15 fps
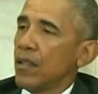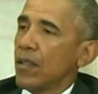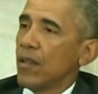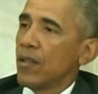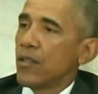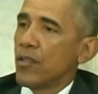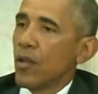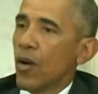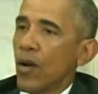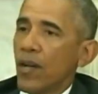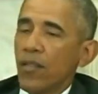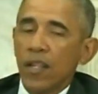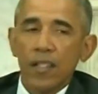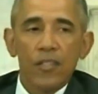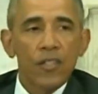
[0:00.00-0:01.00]
there is no
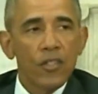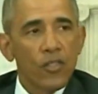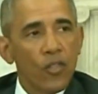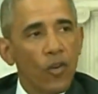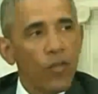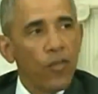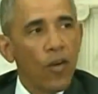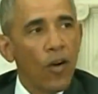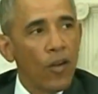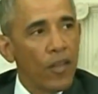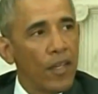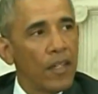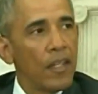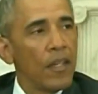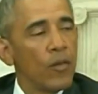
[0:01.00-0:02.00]
evidence so far
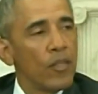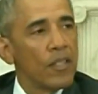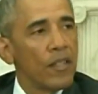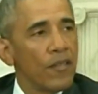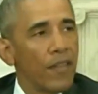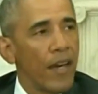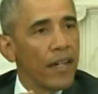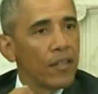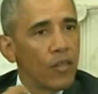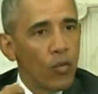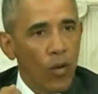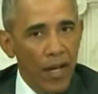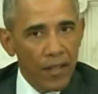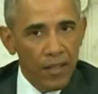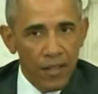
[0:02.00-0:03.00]
that he was in fact
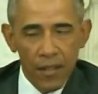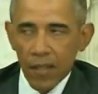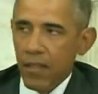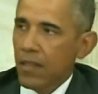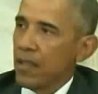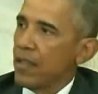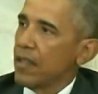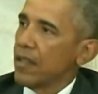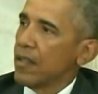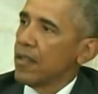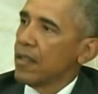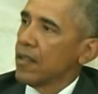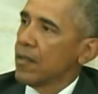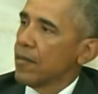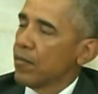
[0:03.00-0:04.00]
directed
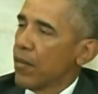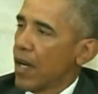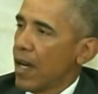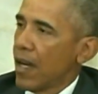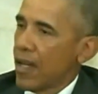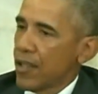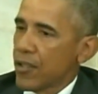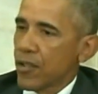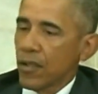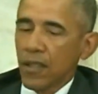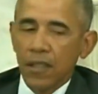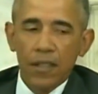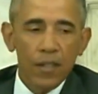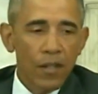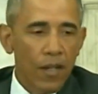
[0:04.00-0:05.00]
by ISIL,
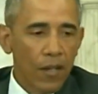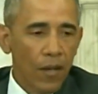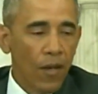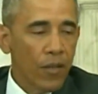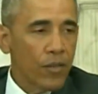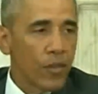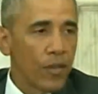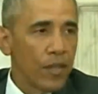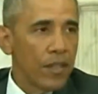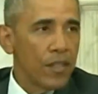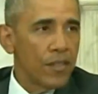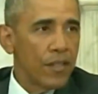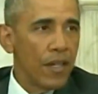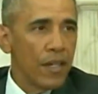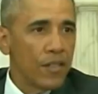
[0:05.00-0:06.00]
and there also at
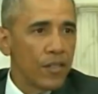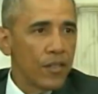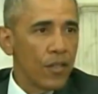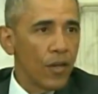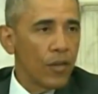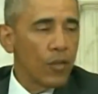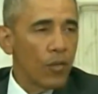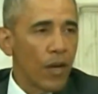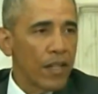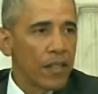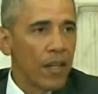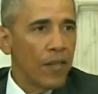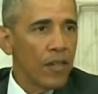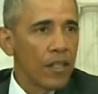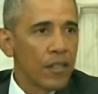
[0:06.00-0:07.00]
this stage is no direct
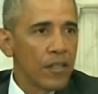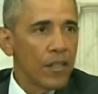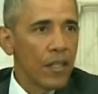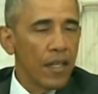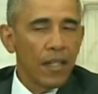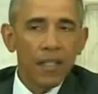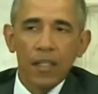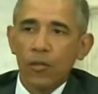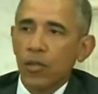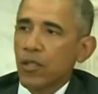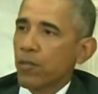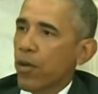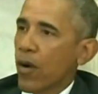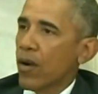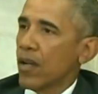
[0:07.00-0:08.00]
evidence that he was
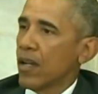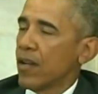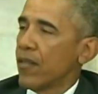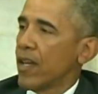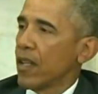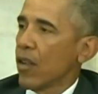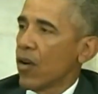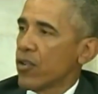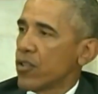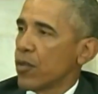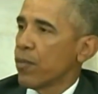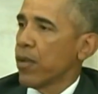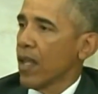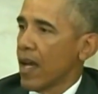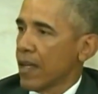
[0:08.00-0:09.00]
part of a larger
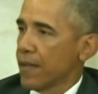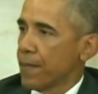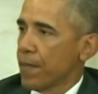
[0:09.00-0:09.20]
plot.